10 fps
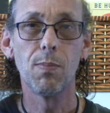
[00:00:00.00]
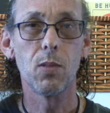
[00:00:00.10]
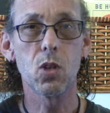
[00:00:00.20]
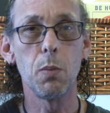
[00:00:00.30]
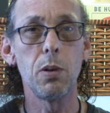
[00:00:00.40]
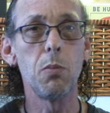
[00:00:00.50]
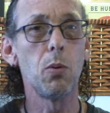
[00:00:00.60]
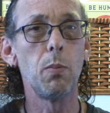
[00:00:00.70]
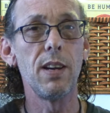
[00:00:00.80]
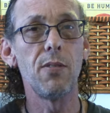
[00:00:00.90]
some
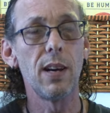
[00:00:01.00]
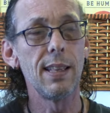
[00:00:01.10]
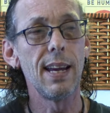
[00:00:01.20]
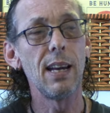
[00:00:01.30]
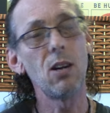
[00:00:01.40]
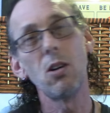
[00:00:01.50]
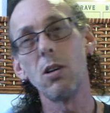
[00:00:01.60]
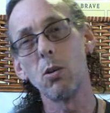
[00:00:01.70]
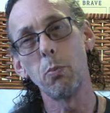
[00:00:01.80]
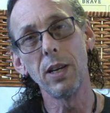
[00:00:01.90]
people may find that
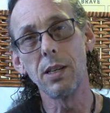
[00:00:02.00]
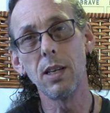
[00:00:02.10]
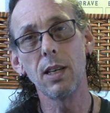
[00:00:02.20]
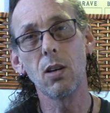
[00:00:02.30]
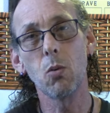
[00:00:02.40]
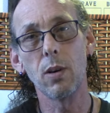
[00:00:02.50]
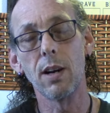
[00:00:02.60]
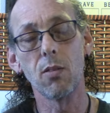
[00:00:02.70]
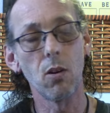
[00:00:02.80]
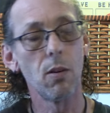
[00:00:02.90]
oh big deal
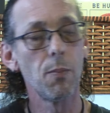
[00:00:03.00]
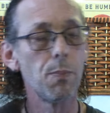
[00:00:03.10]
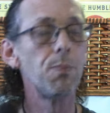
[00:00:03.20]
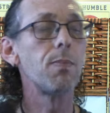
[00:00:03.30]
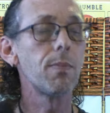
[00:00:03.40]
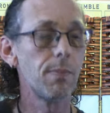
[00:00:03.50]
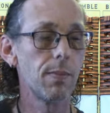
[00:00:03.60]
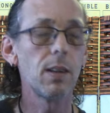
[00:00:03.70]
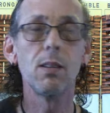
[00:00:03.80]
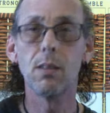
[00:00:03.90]
whatever
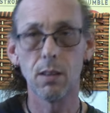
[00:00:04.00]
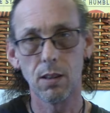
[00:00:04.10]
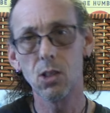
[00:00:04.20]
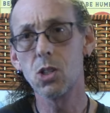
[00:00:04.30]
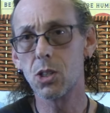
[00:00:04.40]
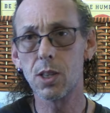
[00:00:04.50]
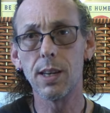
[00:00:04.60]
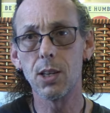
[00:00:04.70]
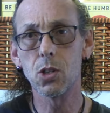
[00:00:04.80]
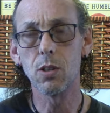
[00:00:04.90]
it's just the
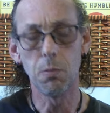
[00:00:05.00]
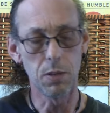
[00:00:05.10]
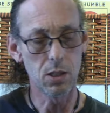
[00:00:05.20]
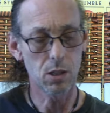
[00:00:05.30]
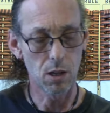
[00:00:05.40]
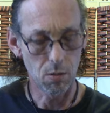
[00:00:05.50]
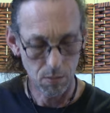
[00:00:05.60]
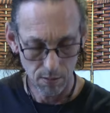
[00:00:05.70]
nature of the beast though